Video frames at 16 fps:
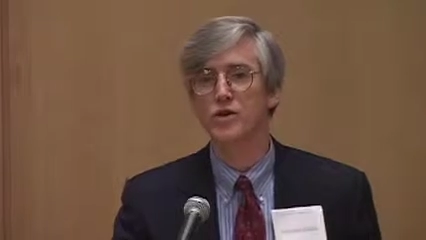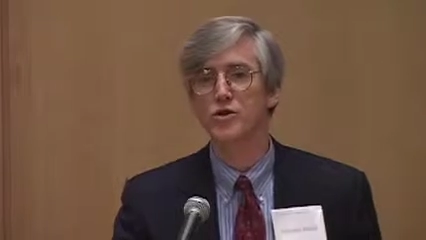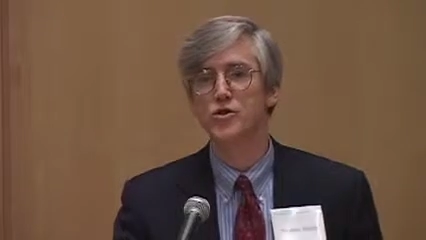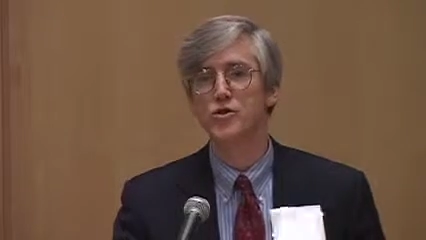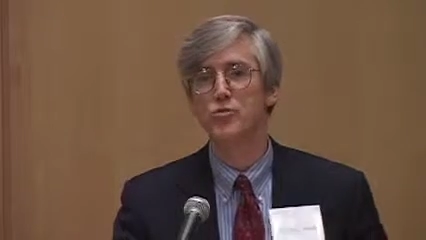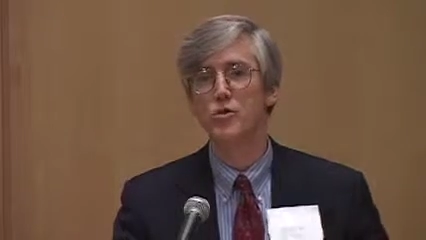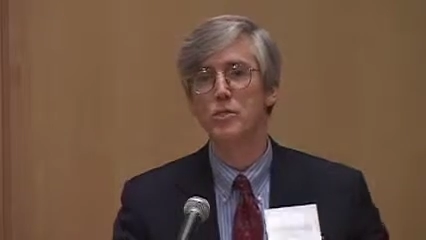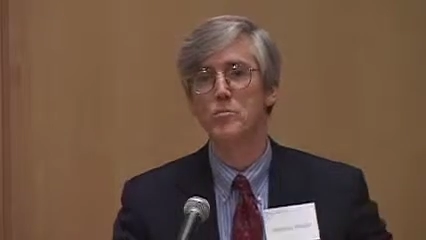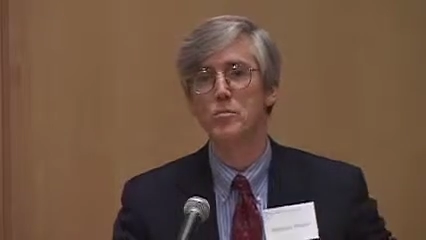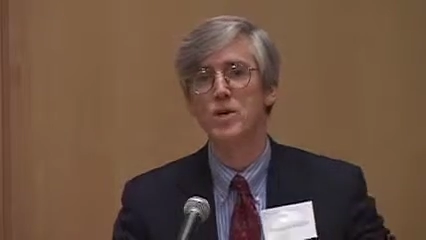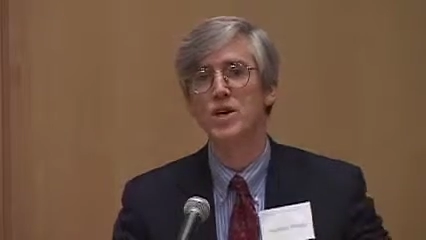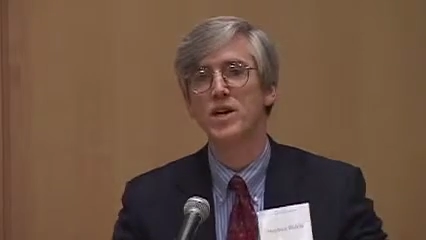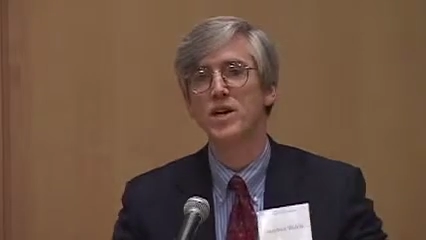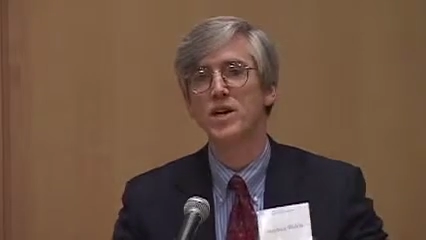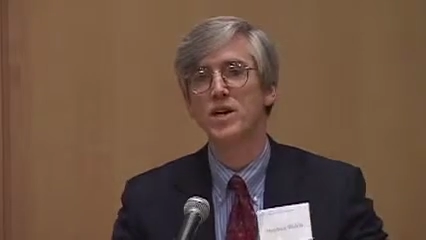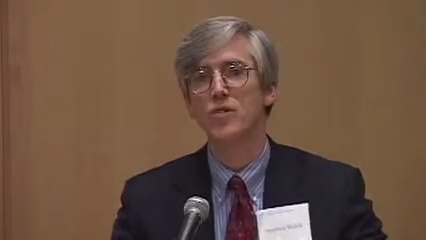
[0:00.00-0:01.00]
So we
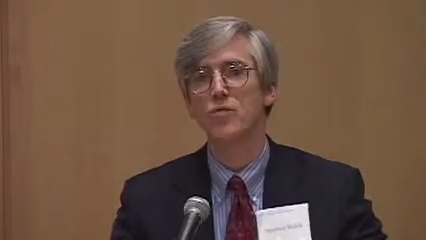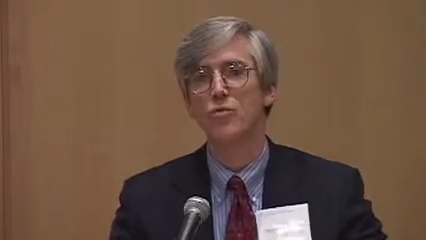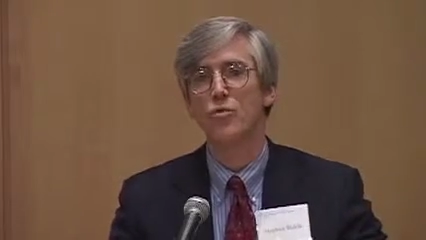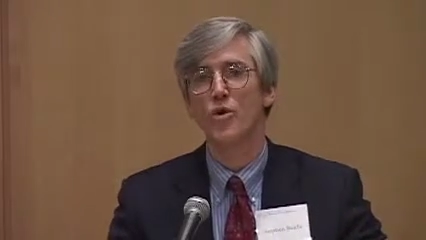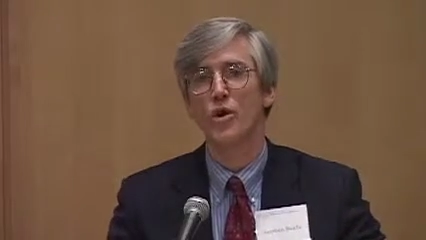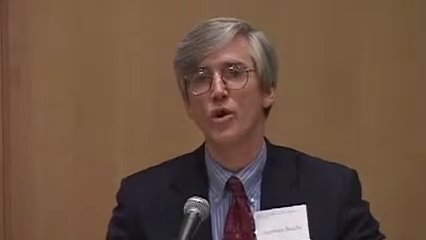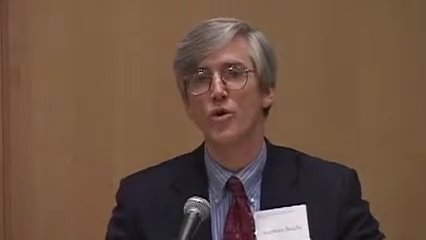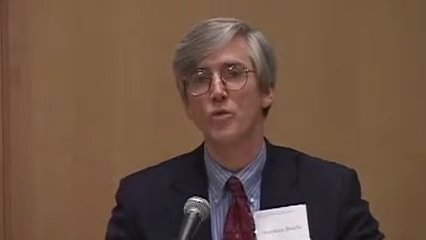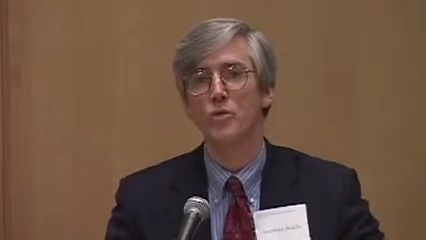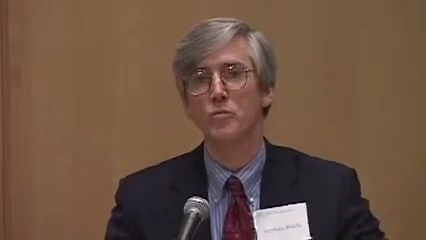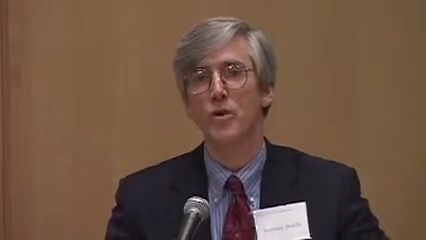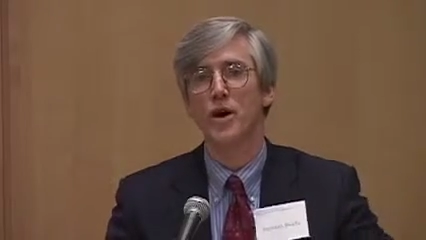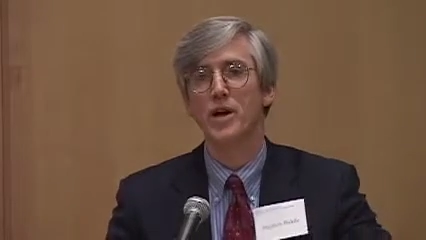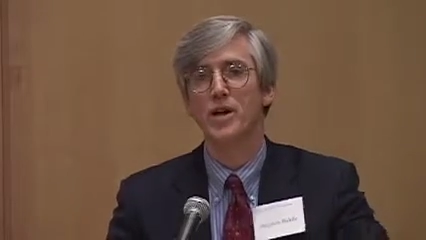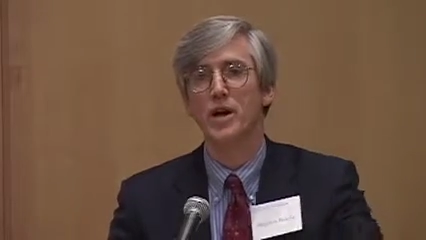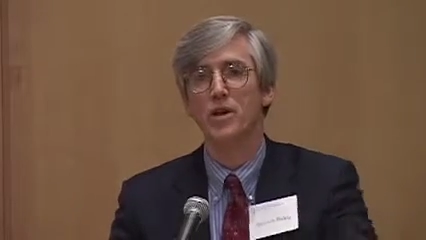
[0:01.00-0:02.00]
begin with,
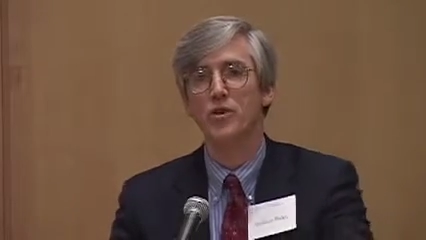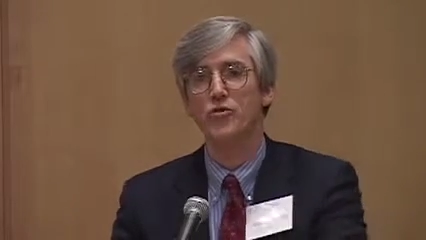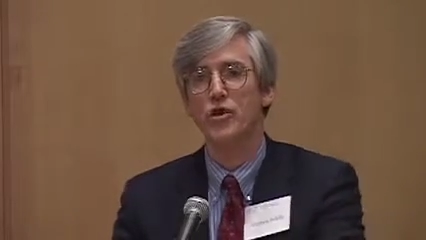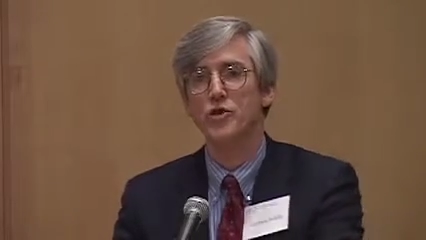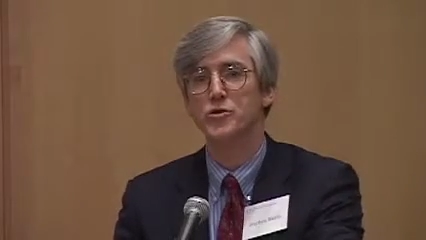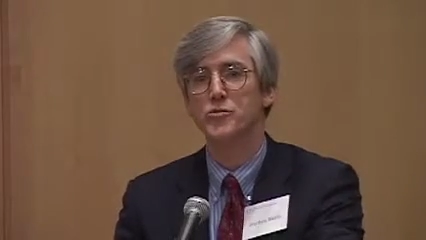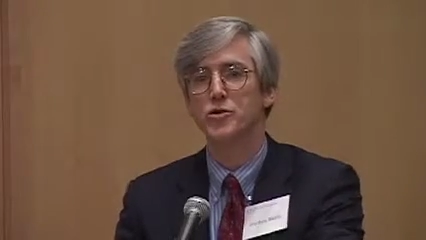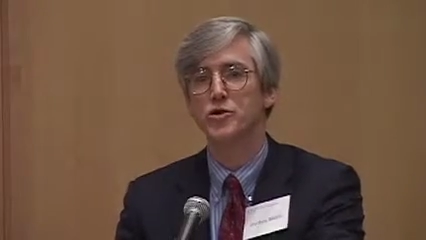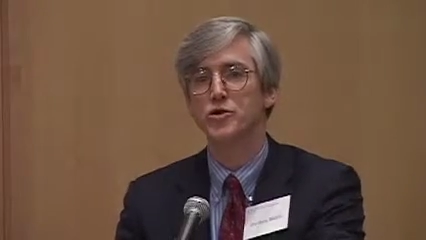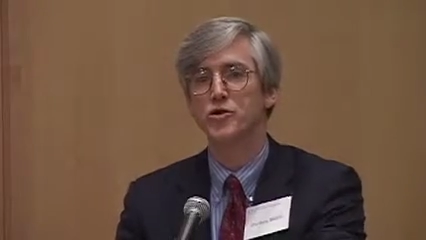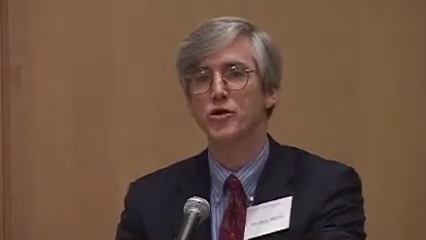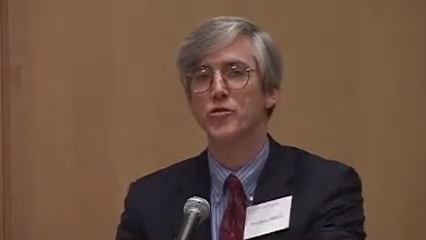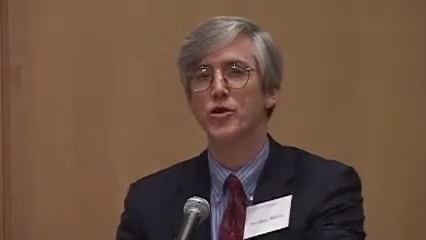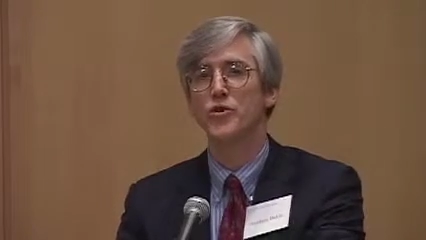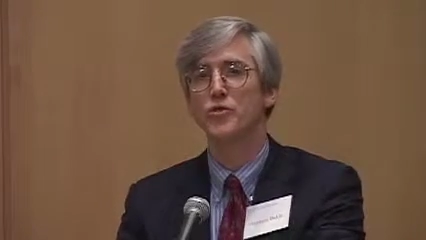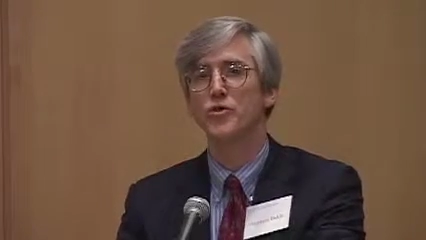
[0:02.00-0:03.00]
by contrast with the
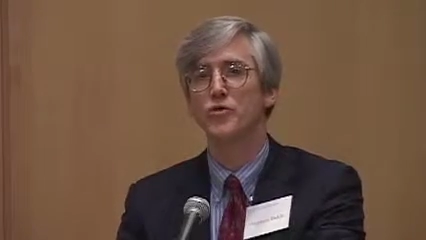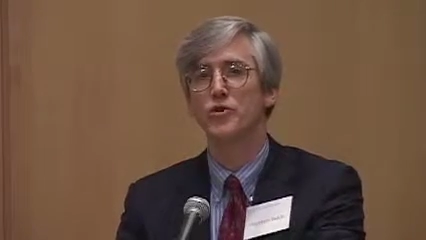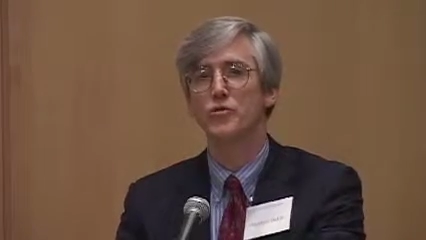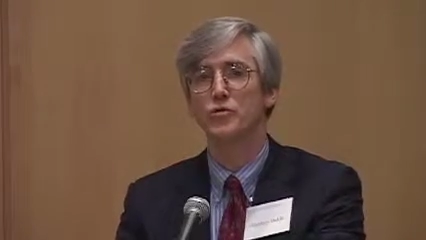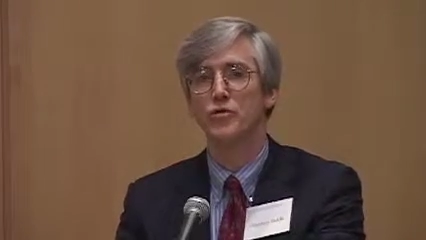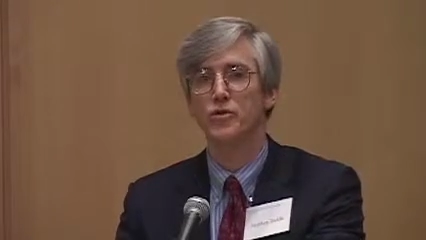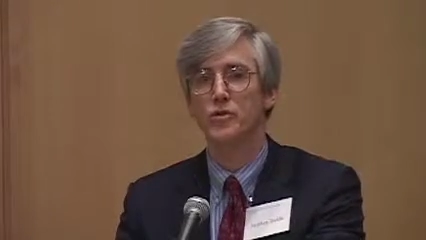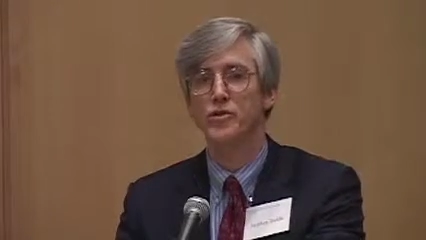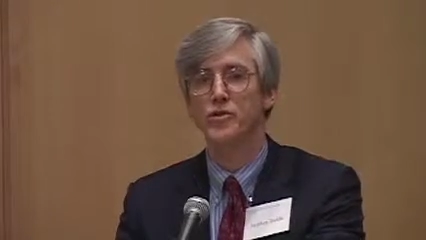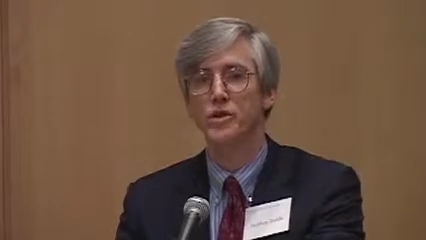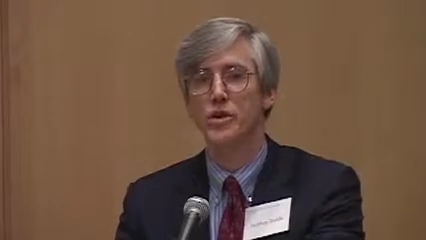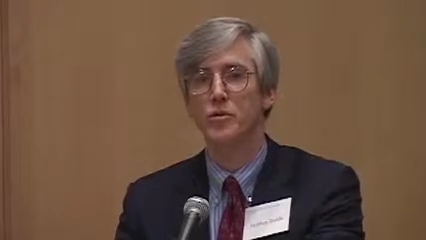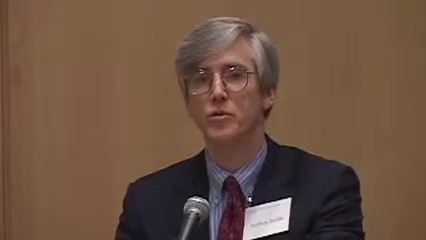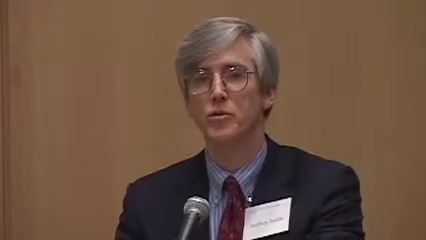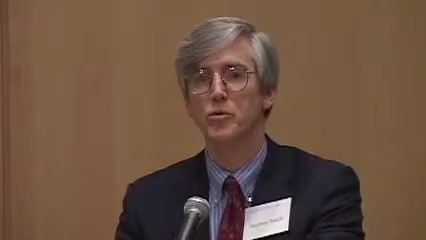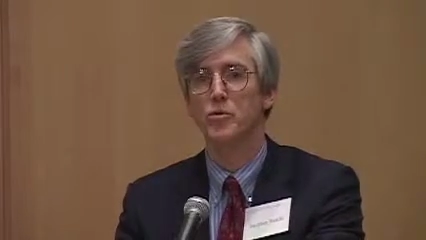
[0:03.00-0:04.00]
Soviet Union, for
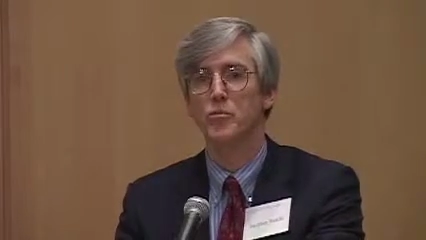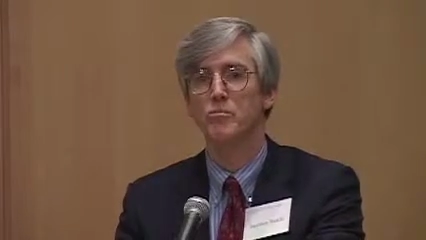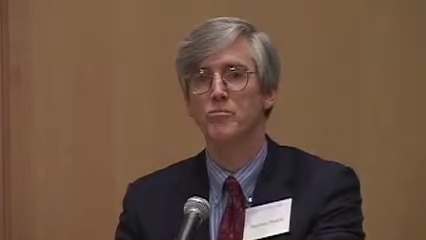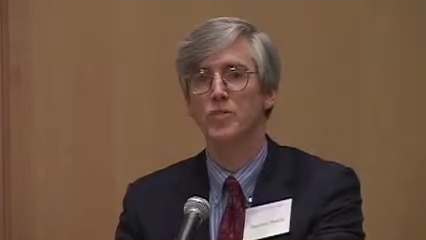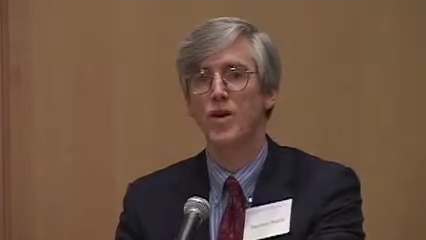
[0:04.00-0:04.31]
example,